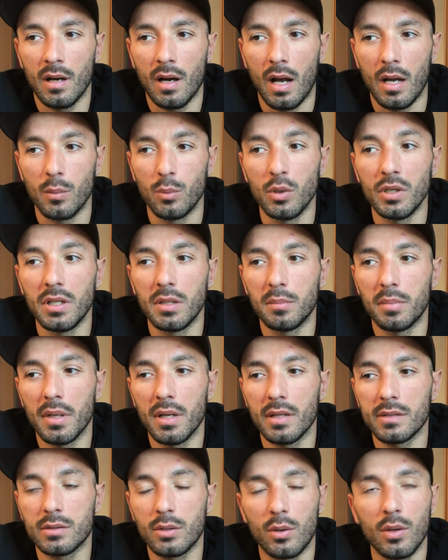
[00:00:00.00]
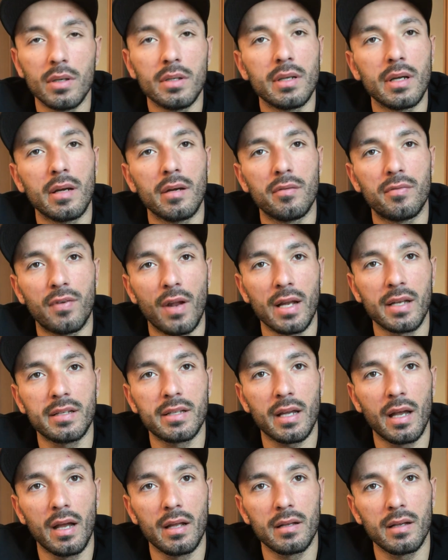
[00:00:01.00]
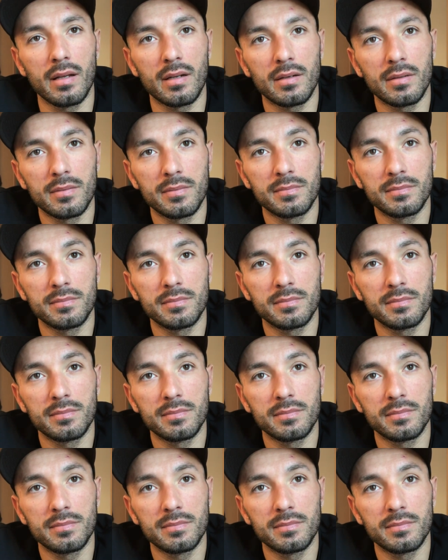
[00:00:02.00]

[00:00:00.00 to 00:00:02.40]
I win in Bellator in a flying triangle.